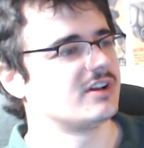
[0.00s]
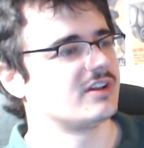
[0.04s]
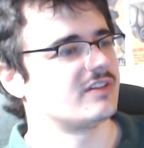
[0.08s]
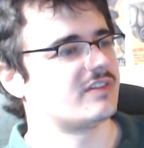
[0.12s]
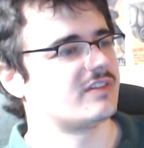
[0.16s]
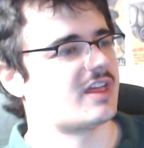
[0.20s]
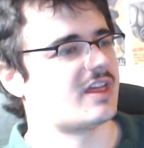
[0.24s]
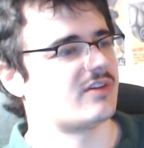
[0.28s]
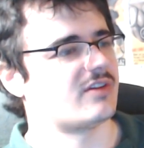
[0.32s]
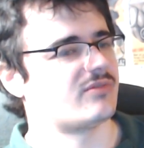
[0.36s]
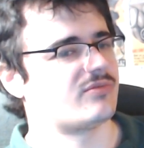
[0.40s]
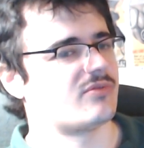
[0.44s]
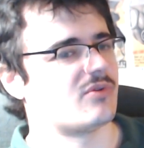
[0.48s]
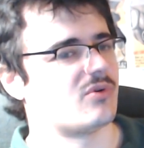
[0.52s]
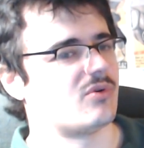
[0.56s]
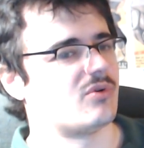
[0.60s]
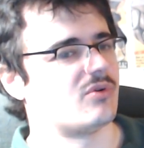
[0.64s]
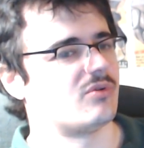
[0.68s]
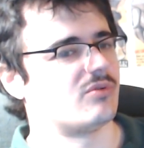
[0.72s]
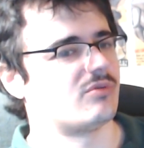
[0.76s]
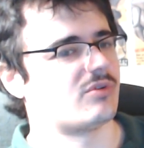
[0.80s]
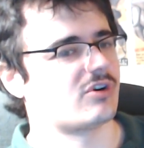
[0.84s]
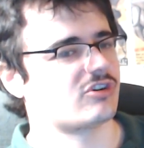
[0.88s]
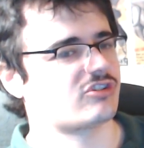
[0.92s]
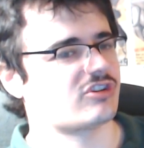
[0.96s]

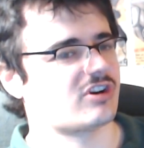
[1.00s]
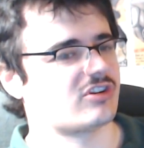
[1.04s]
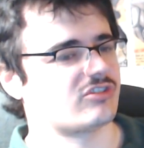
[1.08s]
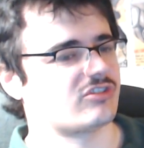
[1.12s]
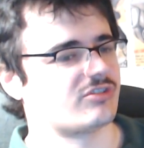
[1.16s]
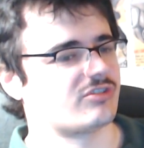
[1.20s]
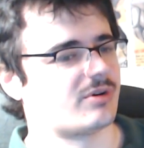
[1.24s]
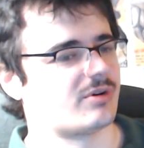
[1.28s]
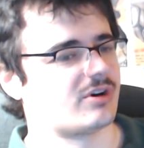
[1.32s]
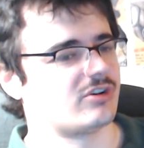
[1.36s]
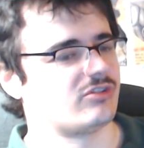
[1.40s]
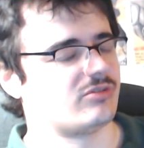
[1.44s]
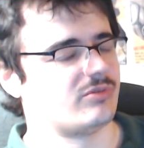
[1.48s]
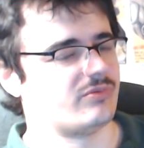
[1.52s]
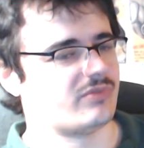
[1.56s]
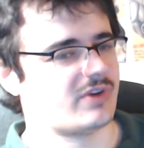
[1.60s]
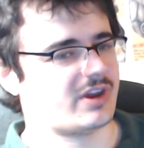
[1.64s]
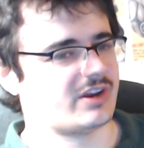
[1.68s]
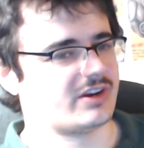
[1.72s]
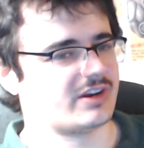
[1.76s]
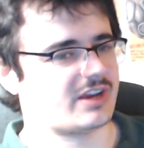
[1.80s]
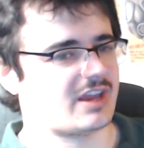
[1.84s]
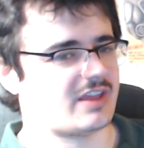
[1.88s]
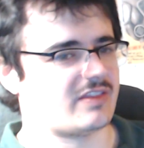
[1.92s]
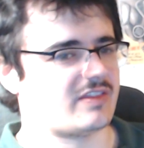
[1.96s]
Therefore, Russia has the right to invade
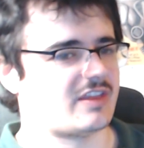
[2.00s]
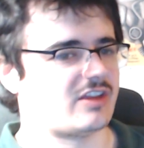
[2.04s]
again.